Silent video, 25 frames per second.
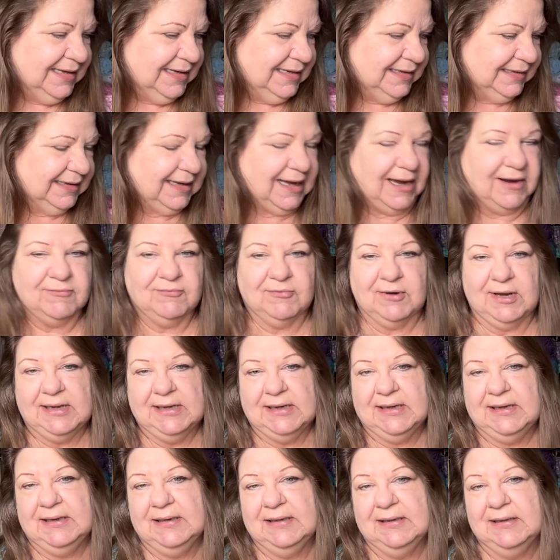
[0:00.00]
got
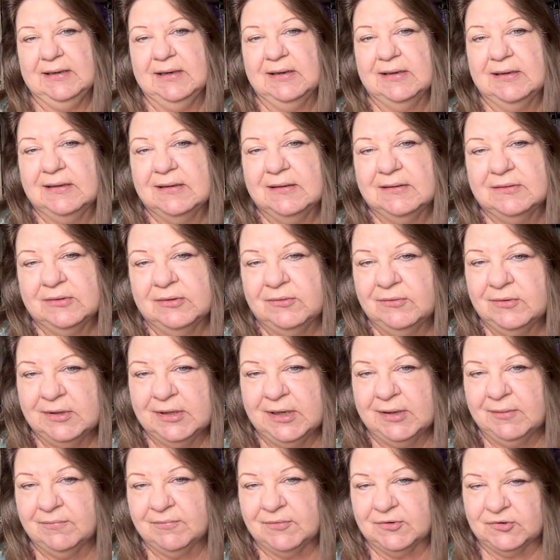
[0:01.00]
ready, loaded
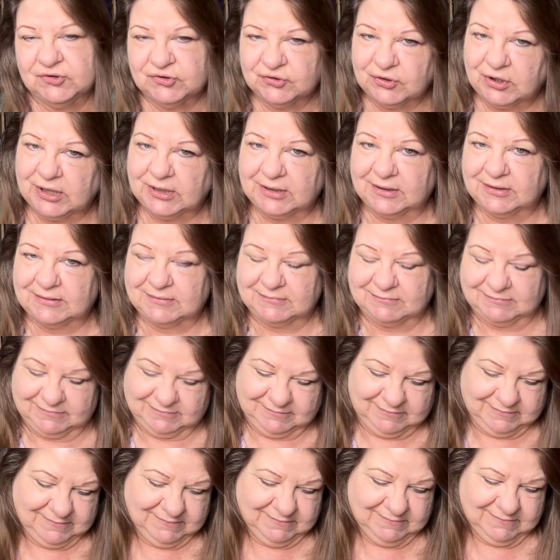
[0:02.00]
up the truck,
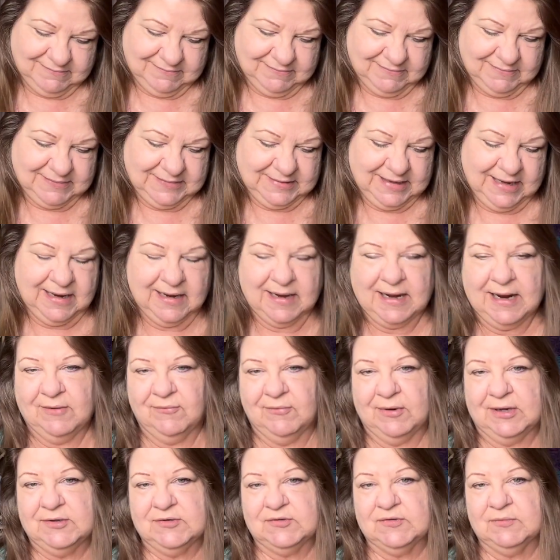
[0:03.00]
and I
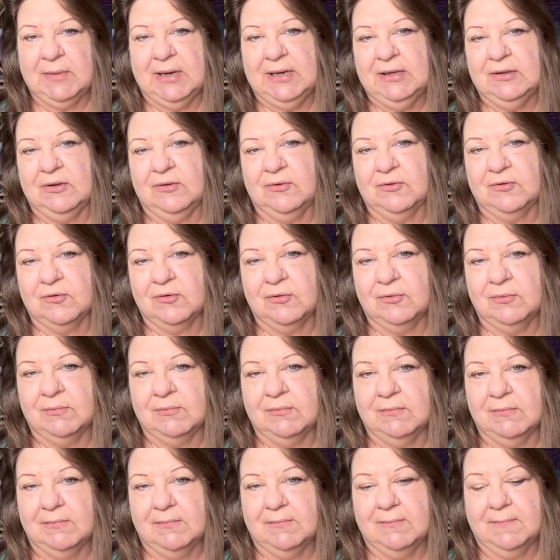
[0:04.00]
went to my local
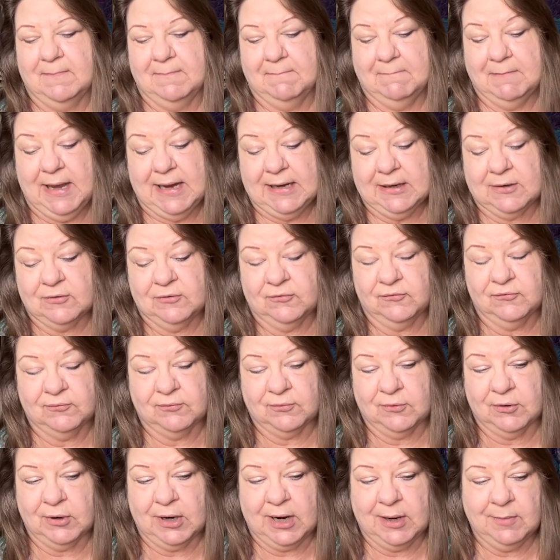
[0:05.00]
Michael's
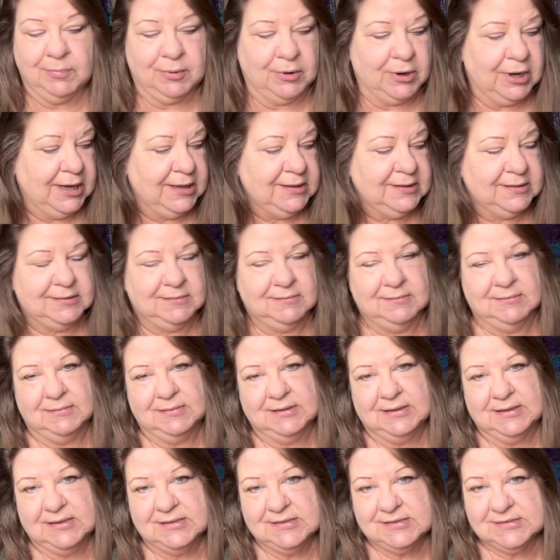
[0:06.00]
where I bought
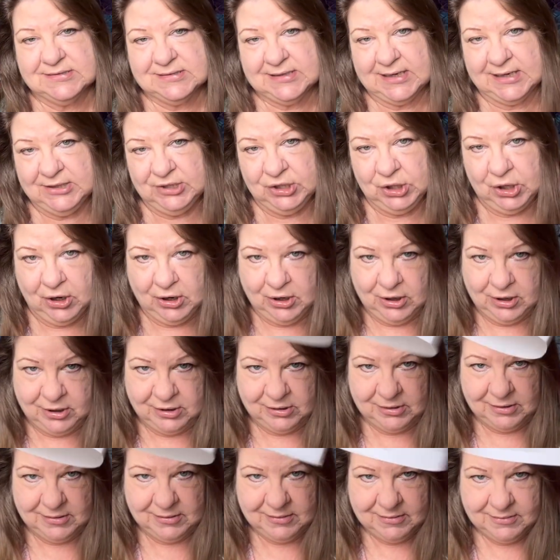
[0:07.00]
said
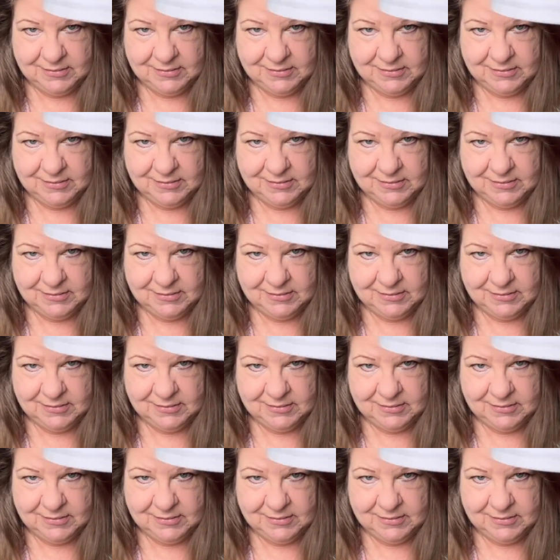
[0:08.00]
yarn.